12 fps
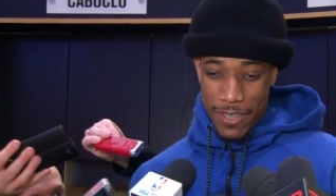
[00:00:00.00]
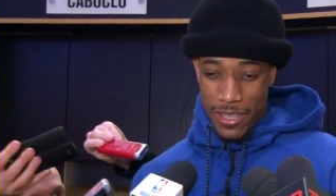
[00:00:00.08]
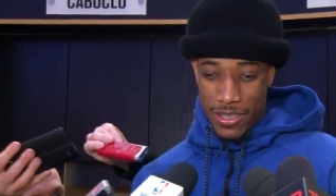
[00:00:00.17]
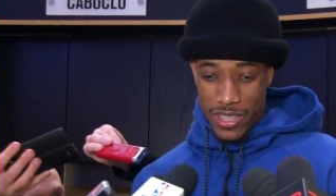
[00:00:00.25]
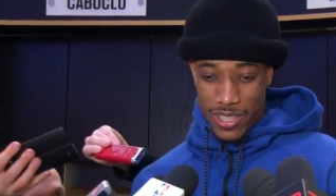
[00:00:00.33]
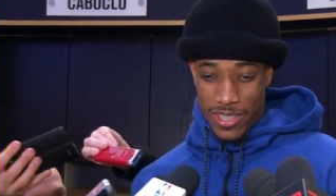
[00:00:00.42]
you
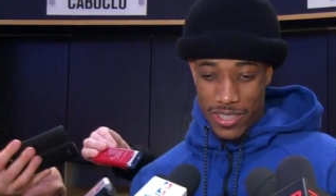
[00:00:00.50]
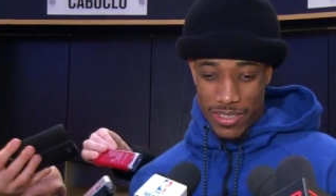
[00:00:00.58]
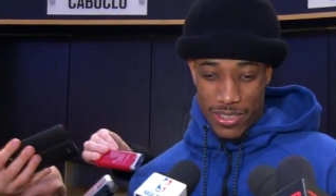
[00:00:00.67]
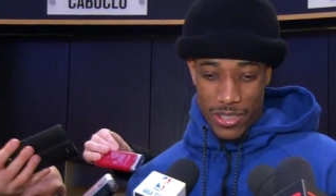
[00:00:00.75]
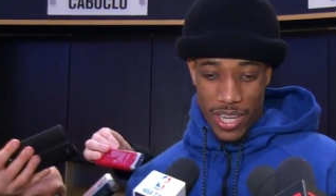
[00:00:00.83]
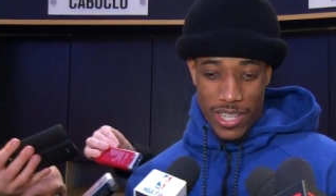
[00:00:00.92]
know, just
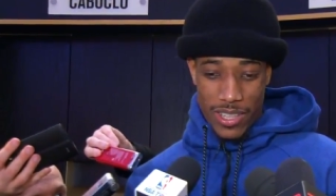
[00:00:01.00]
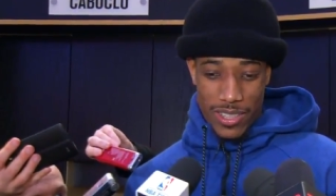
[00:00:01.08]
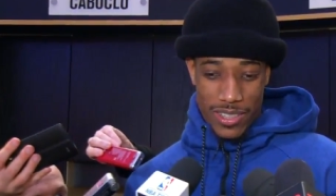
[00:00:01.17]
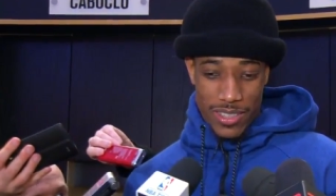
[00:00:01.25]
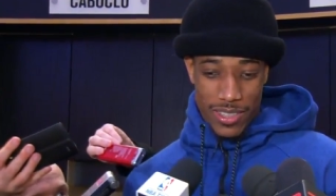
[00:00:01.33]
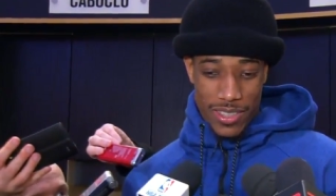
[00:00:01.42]
try to
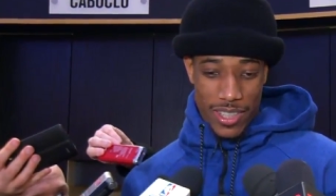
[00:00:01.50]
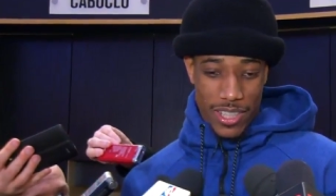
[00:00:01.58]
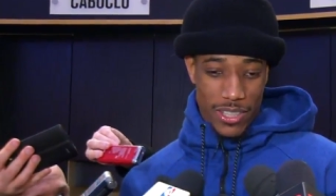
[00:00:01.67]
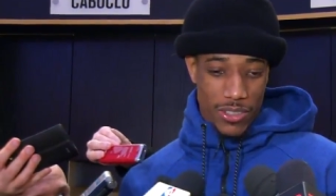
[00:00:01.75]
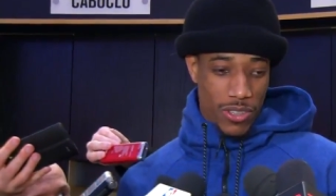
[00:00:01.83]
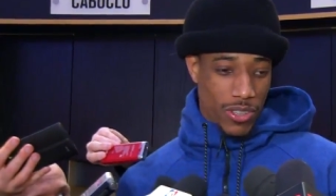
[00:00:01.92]

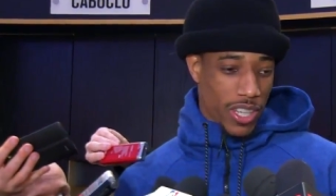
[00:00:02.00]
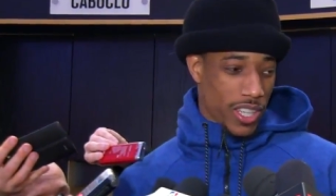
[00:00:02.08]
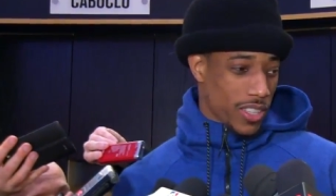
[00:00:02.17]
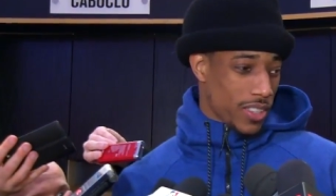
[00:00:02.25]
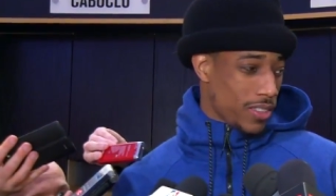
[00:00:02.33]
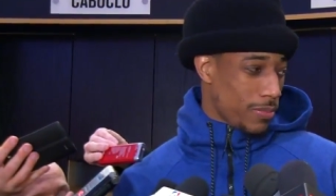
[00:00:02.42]
get a strong
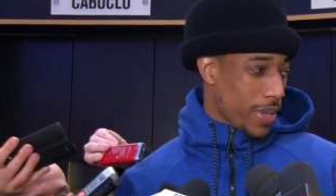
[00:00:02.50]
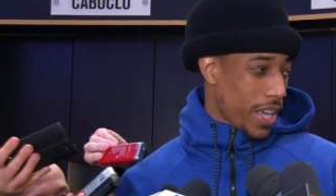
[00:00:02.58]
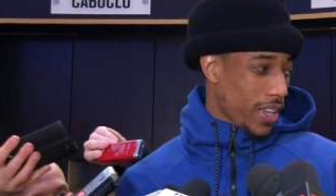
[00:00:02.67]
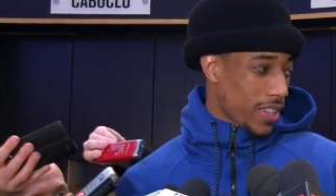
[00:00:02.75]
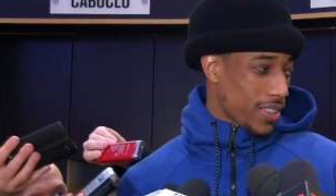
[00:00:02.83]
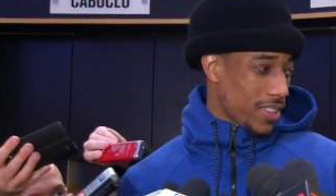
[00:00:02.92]

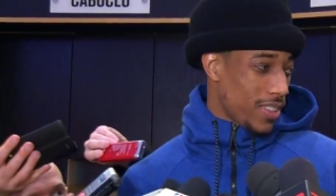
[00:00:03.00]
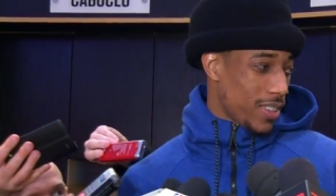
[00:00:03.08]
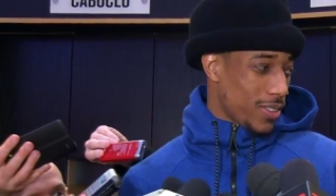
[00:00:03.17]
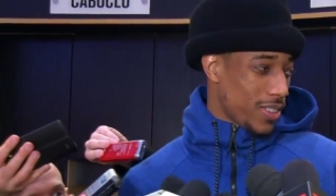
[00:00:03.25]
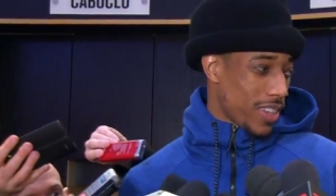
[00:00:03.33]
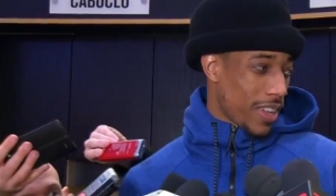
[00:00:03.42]
back, you
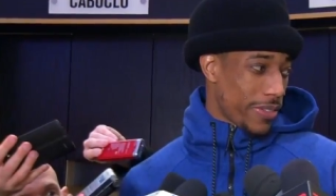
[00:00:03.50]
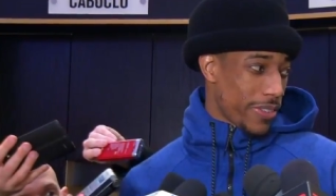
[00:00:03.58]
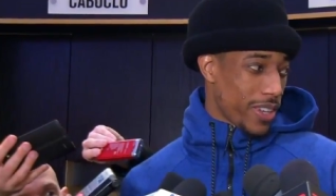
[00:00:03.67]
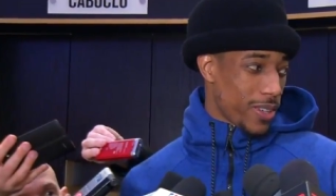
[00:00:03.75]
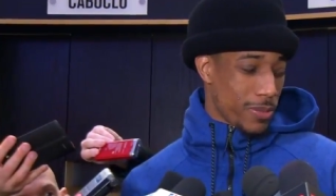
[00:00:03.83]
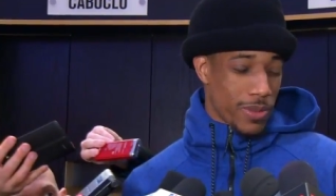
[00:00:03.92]
know, and I
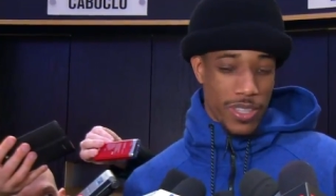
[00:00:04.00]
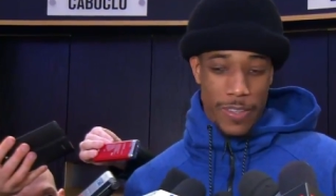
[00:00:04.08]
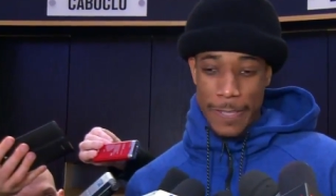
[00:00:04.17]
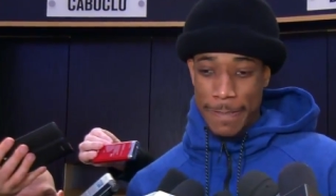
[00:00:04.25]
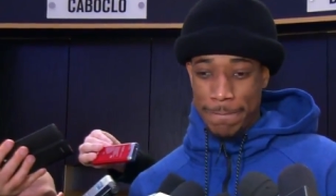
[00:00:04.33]
failed, but,